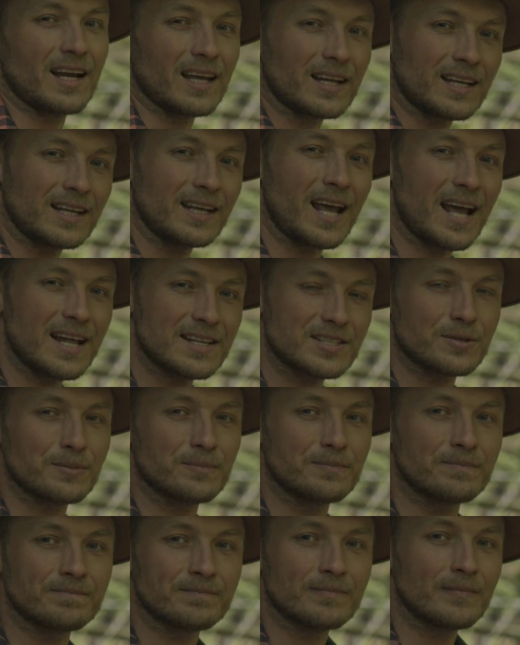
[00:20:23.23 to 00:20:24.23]
Like it had
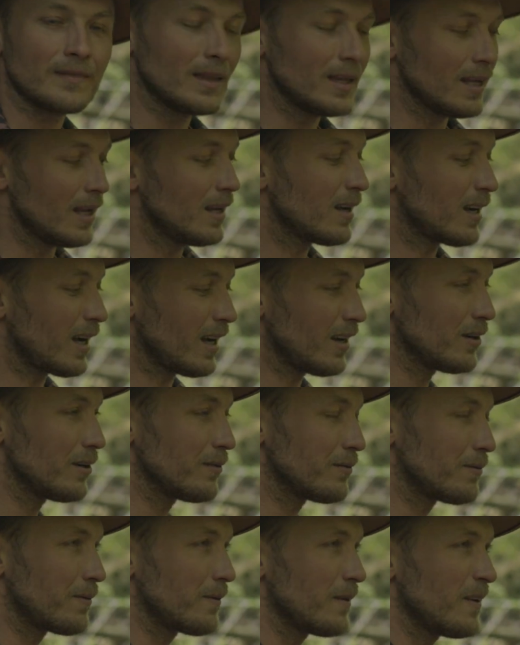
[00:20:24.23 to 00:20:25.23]
some kind
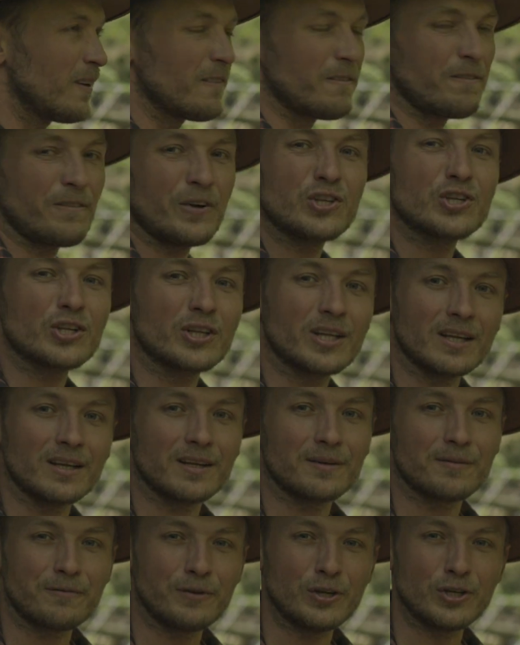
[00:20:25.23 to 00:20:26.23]
of
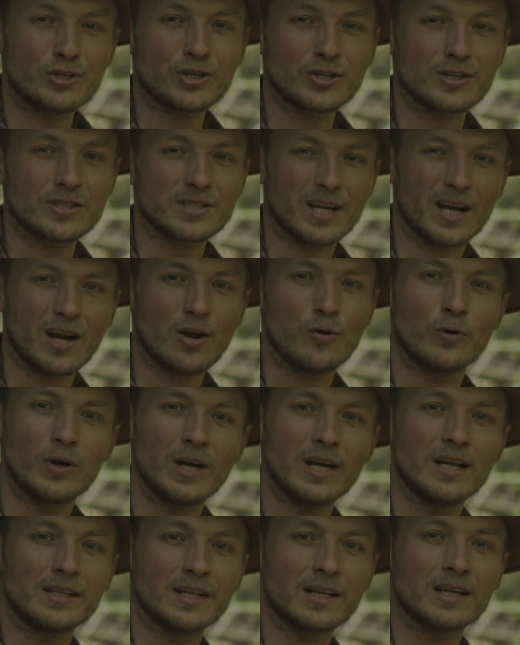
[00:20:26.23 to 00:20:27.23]
fidgeting features that I
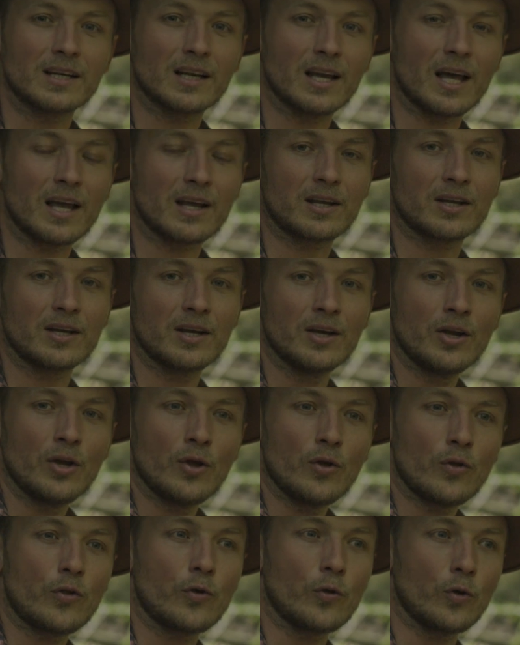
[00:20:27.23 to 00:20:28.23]
really didn't like
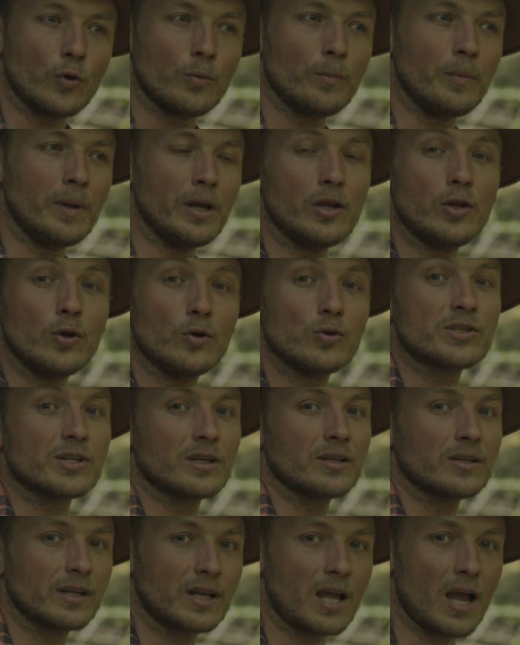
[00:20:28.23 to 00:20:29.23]
through me
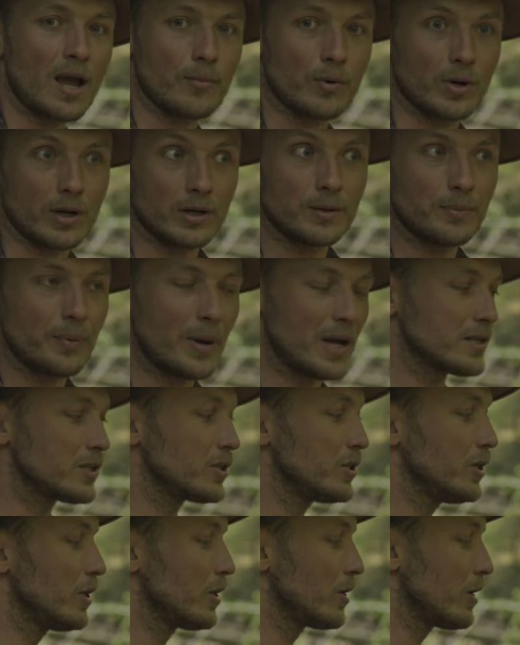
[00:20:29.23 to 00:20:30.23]
using the camera in the
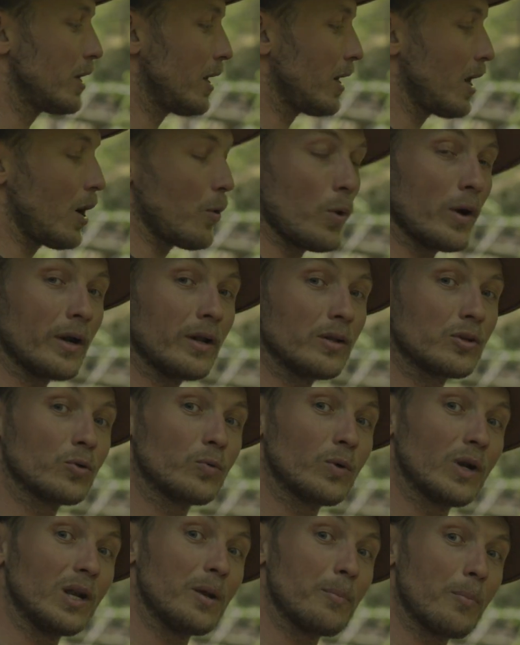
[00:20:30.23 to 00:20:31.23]
past year, and I wanted to
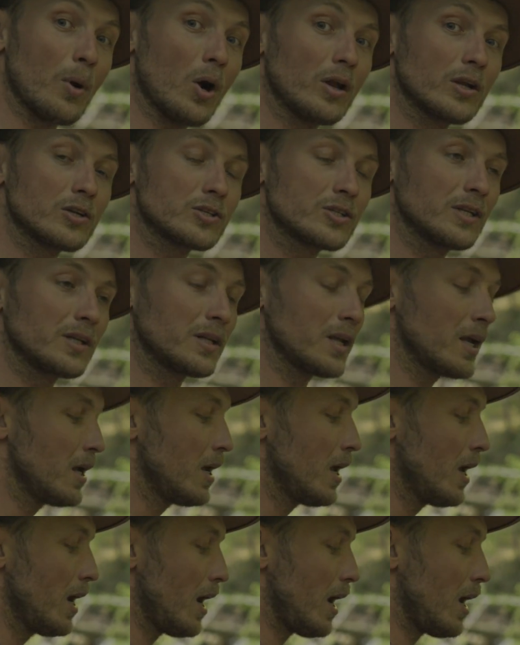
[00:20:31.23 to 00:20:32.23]
really polish it
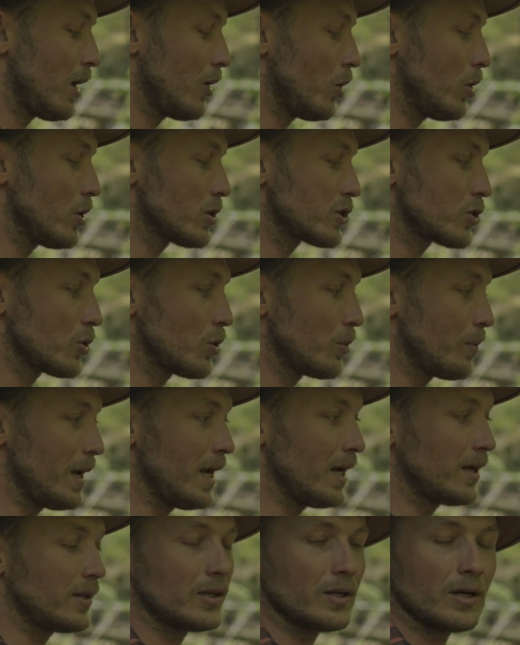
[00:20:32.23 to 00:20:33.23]
and also
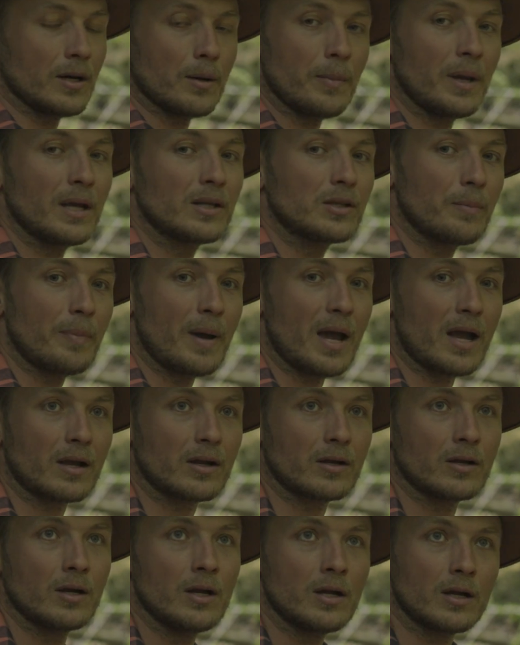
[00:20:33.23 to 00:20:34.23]
make the
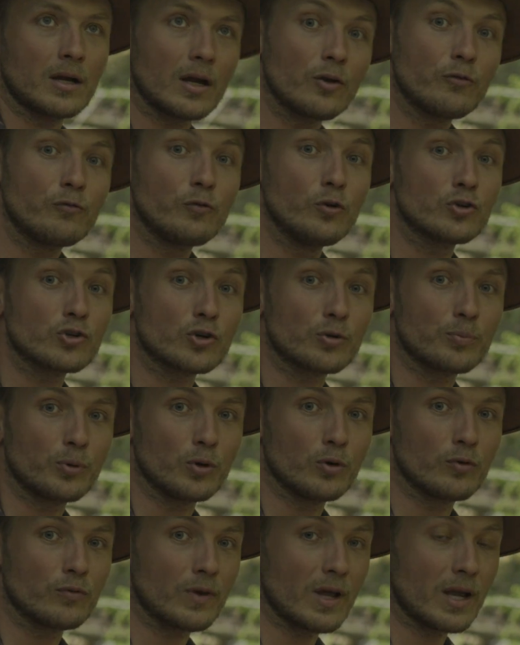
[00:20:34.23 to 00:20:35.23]
back kind of
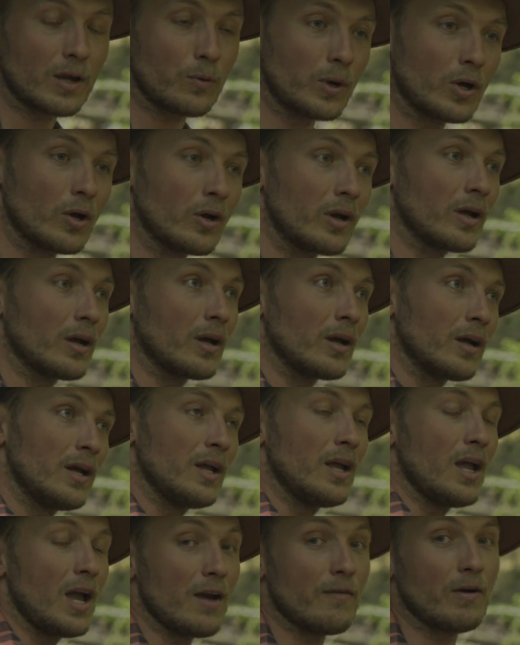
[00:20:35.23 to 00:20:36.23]
future-proof. Like we're gonna
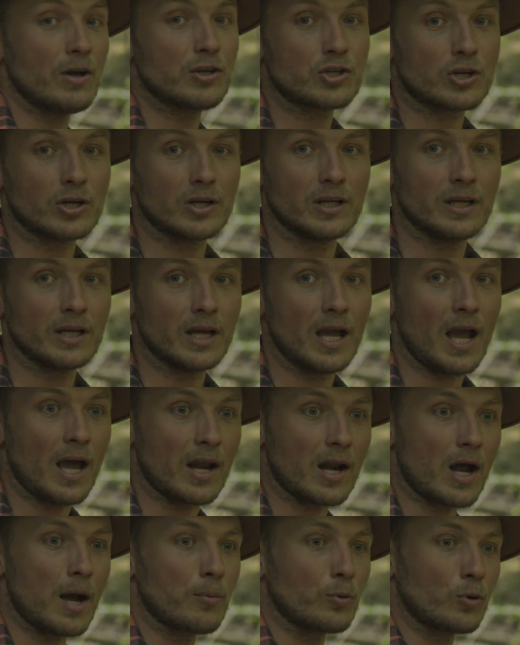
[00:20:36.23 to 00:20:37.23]
eventually
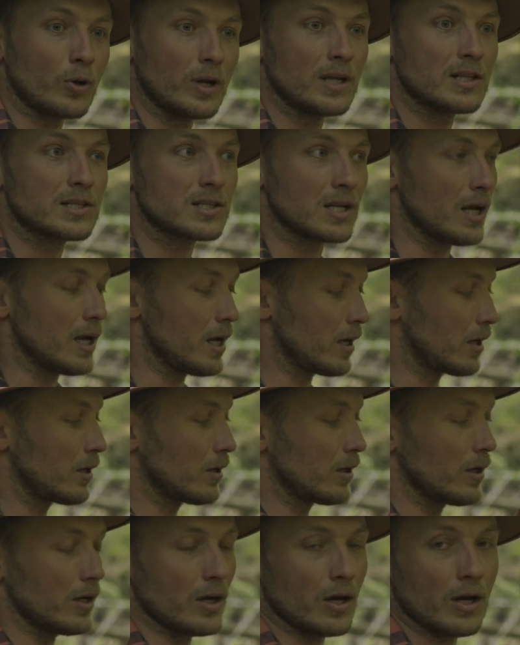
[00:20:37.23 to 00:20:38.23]
add upgrades like
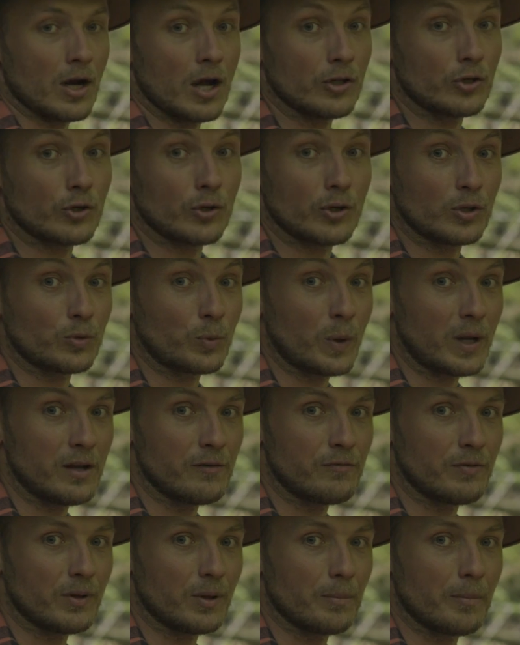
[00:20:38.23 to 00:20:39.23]
120
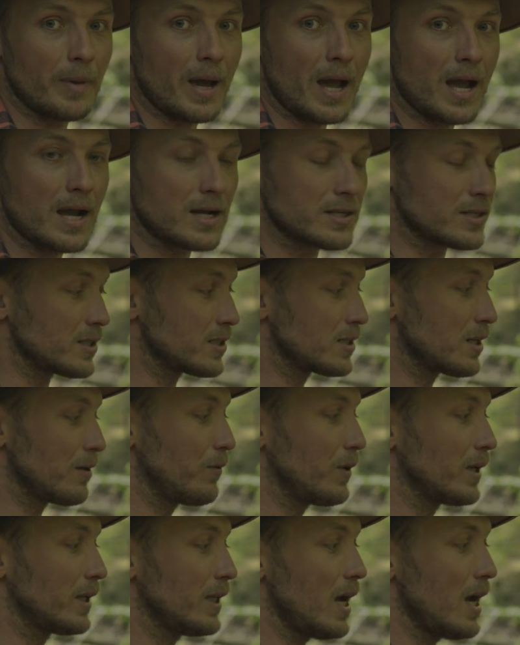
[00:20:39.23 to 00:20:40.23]
film backs and stuff
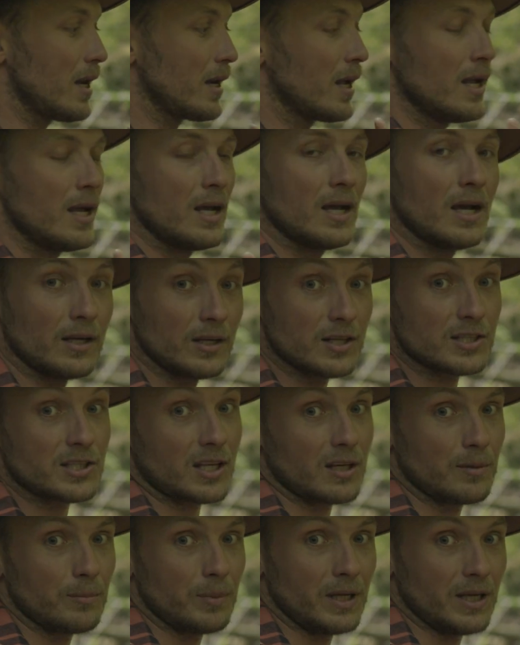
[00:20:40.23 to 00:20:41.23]
like that, and this
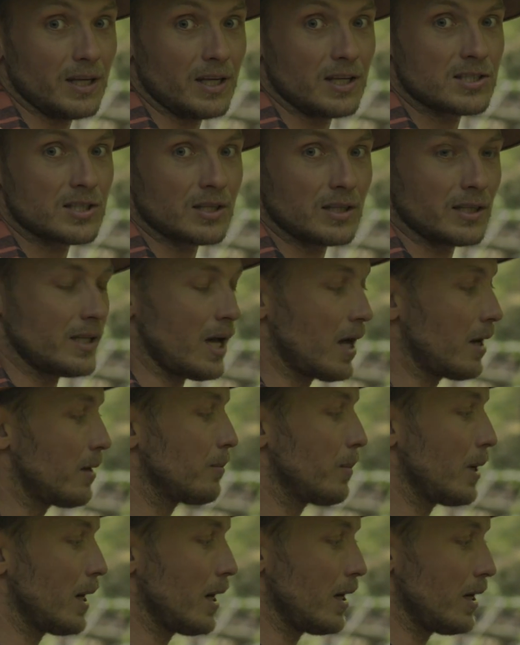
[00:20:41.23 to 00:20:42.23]
can be easily done
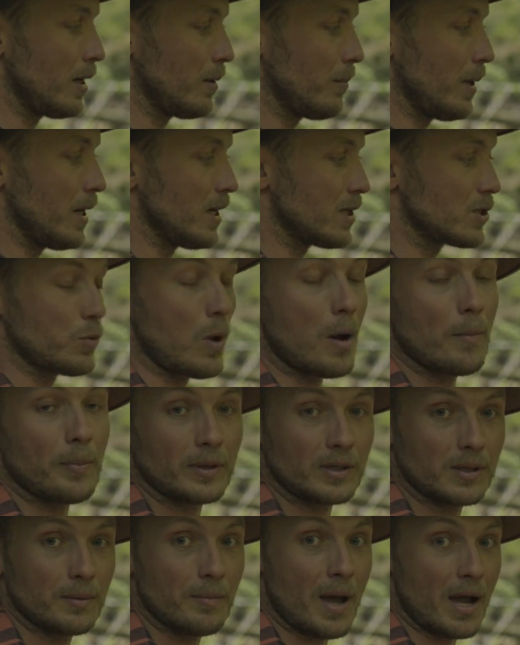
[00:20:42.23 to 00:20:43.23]
by
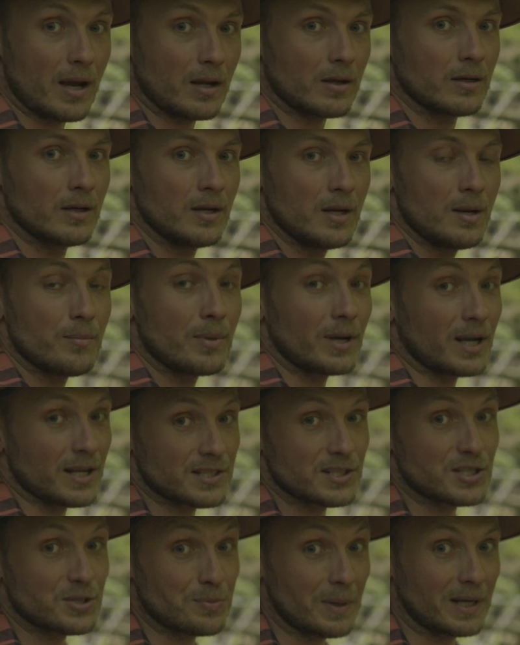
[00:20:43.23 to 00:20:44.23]
swapping the back
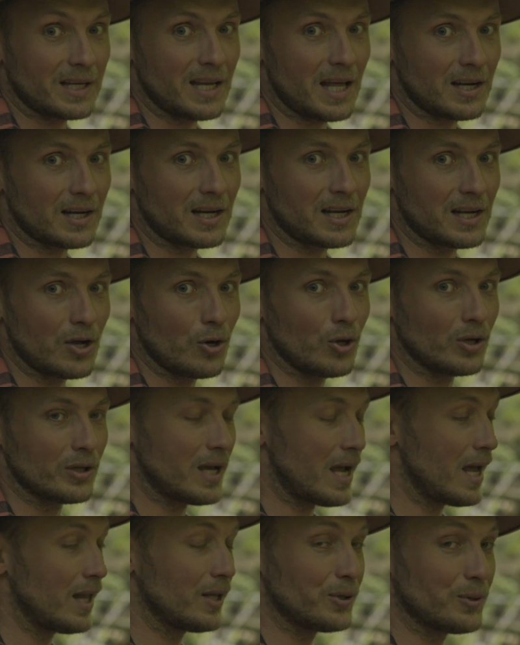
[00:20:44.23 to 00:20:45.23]
because it's magnetically
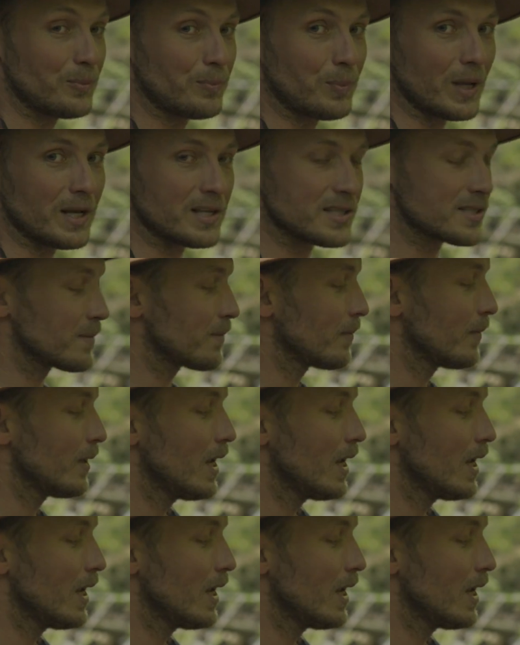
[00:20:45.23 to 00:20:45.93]
held in place.